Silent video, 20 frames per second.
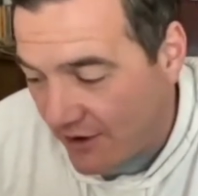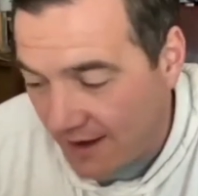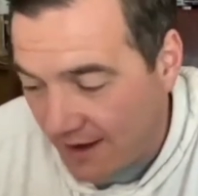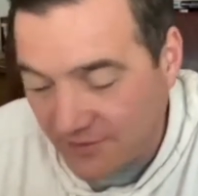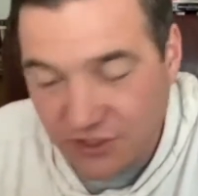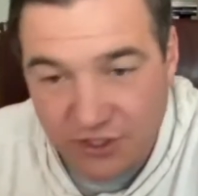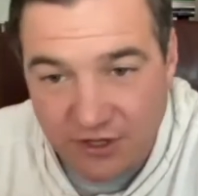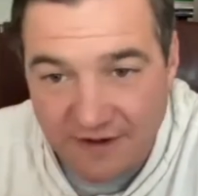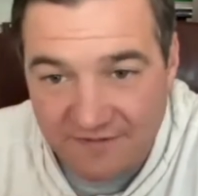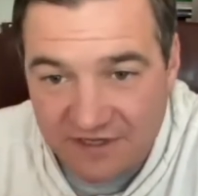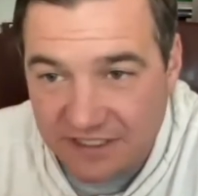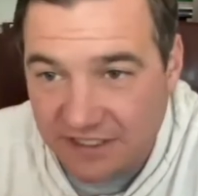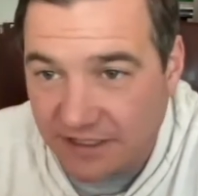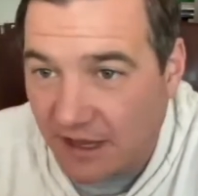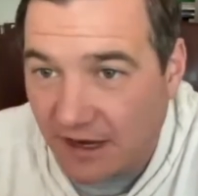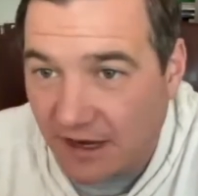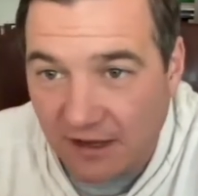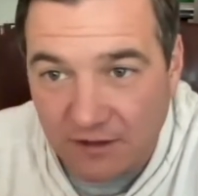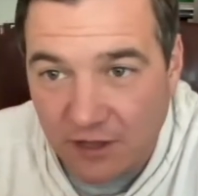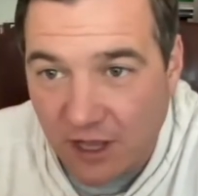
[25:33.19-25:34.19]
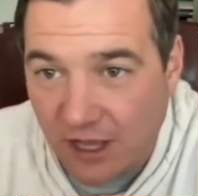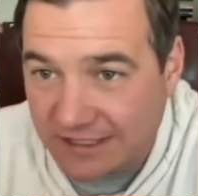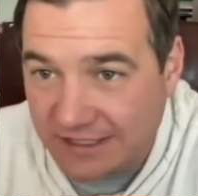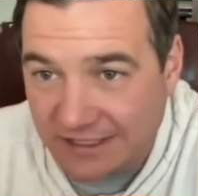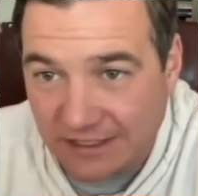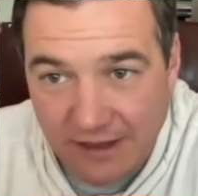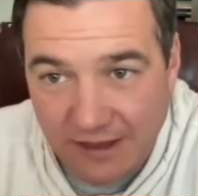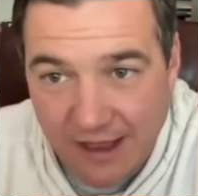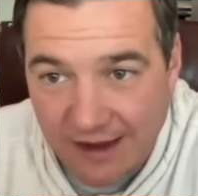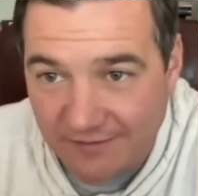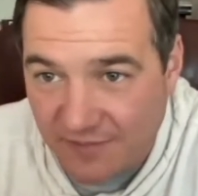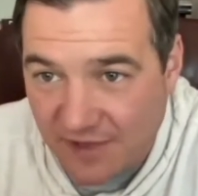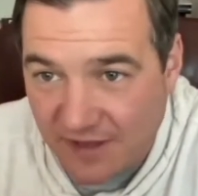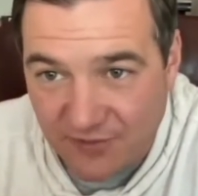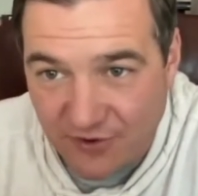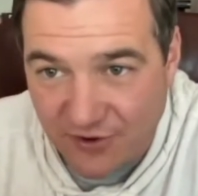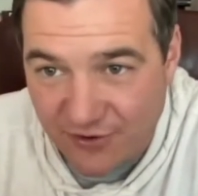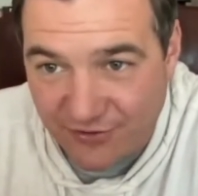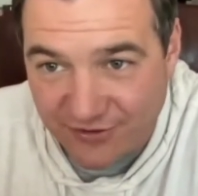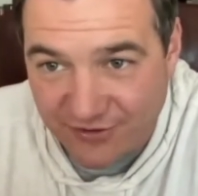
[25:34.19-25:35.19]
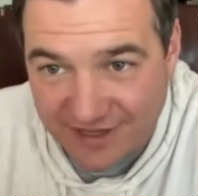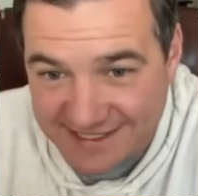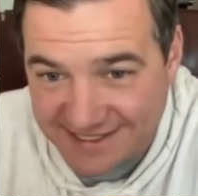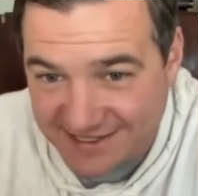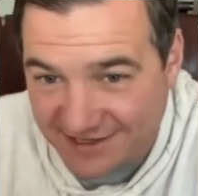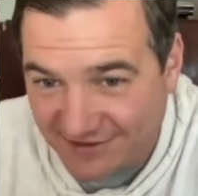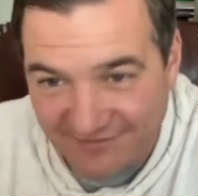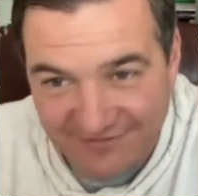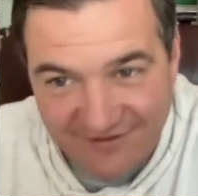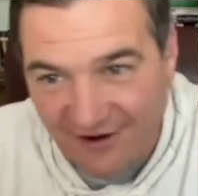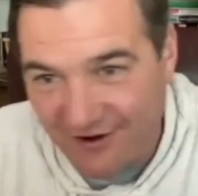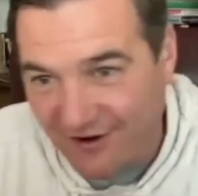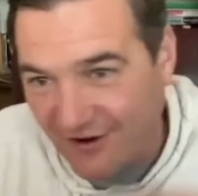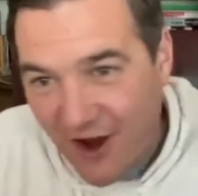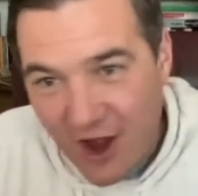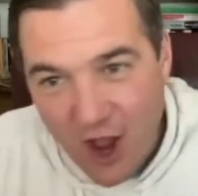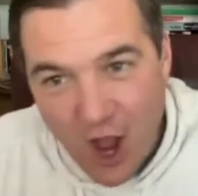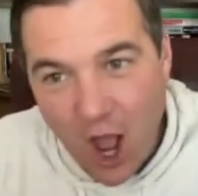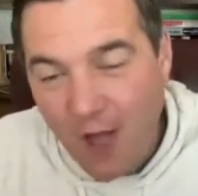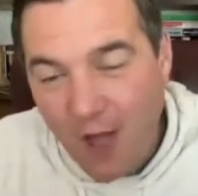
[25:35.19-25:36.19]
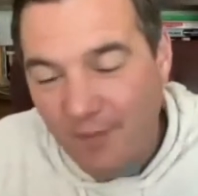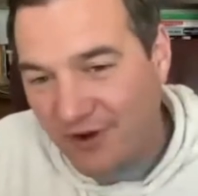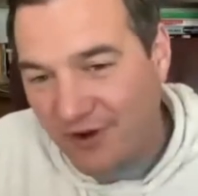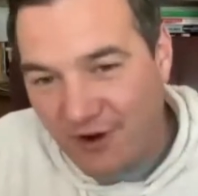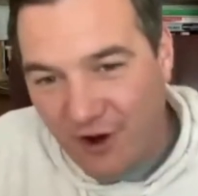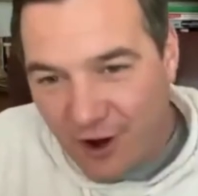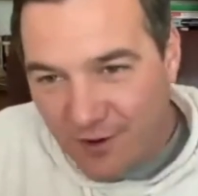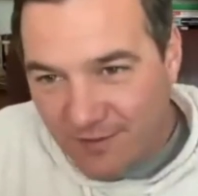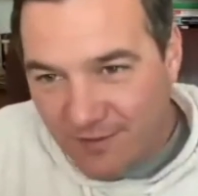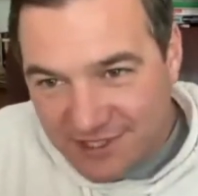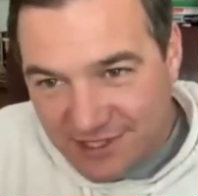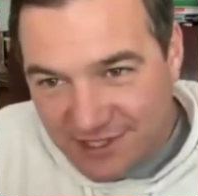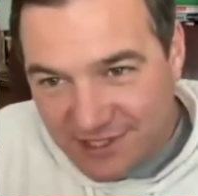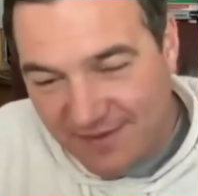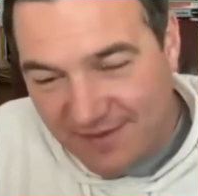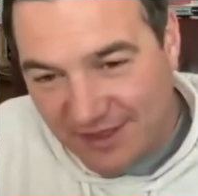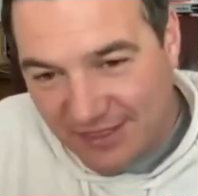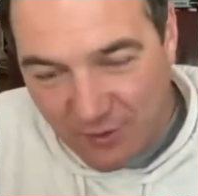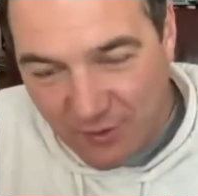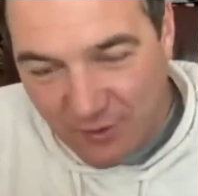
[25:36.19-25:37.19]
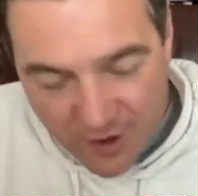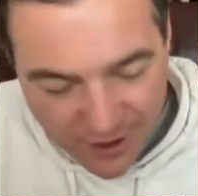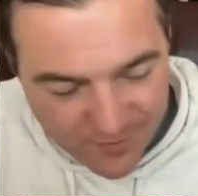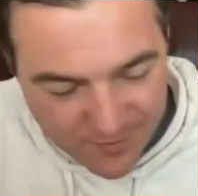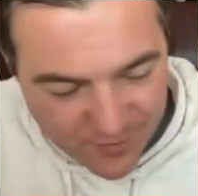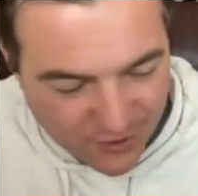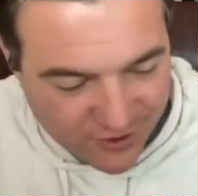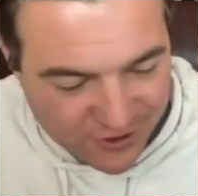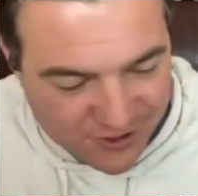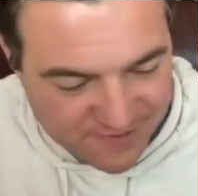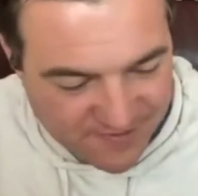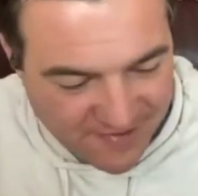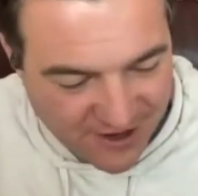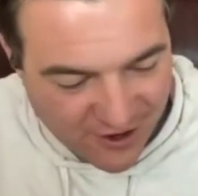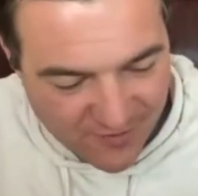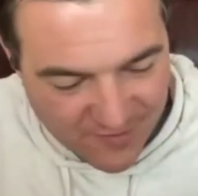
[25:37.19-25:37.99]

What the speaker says: I'm sure I've just lost a lot of people who listen are up in arms claiming that Whataburger is better,